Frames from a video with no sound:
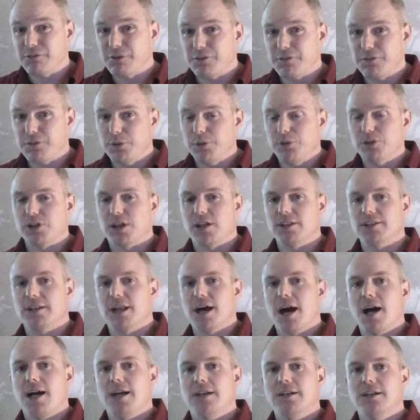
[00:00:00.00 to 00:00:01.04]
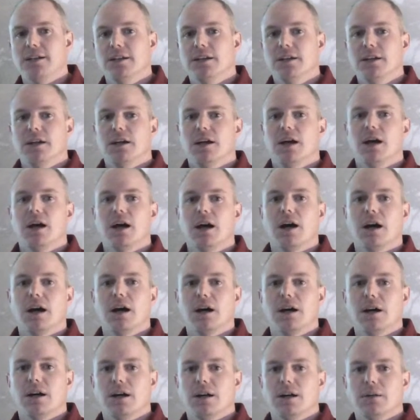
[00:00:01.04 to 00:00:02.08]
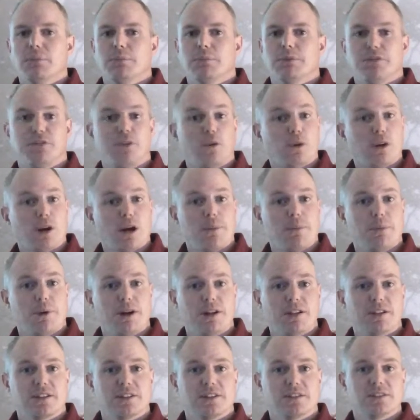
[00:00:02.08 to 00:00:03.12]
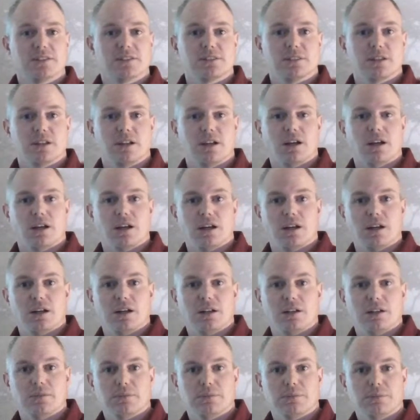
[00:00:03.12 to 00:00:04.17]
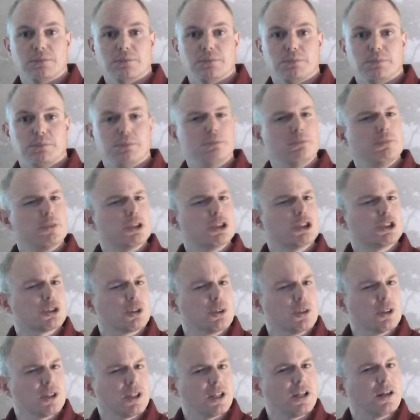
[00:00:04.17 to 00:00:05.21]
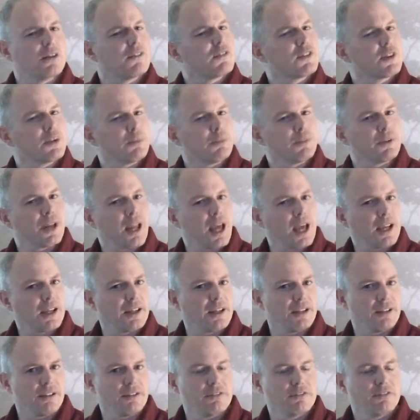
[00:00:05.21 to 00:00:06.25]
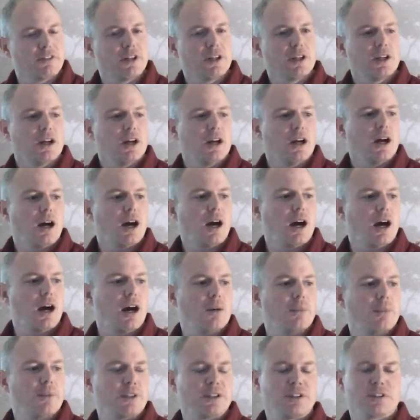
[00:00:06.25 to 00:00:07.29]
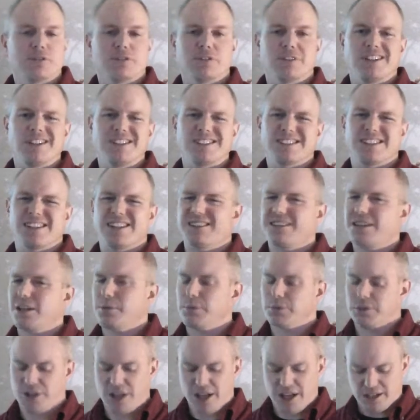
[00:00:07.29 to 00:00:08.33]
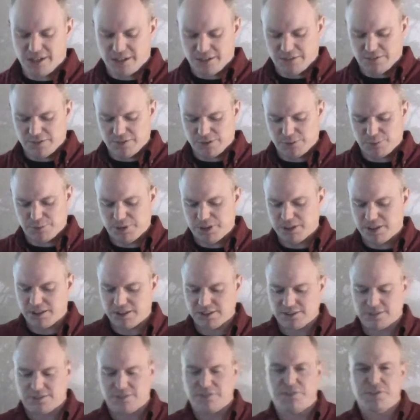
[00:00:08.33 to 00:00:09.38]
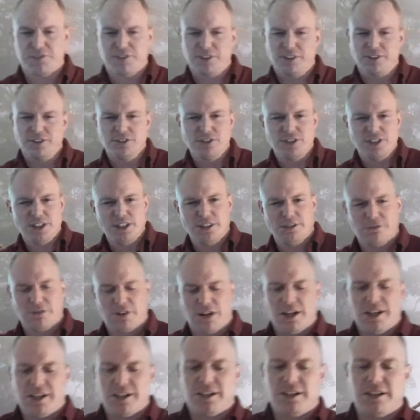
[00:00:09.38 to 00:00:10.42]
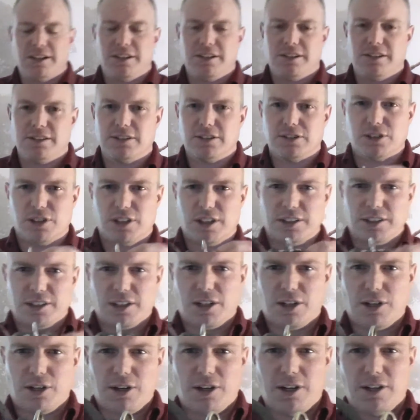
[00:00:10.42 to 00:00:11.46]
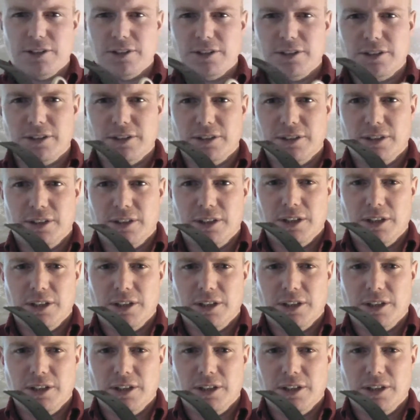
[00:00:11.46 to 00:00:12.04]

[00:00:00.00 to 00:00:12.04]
of reviews online before I bought this. Majority of them negative. And the reason that they were negative is because of the D-ring that's on the collar.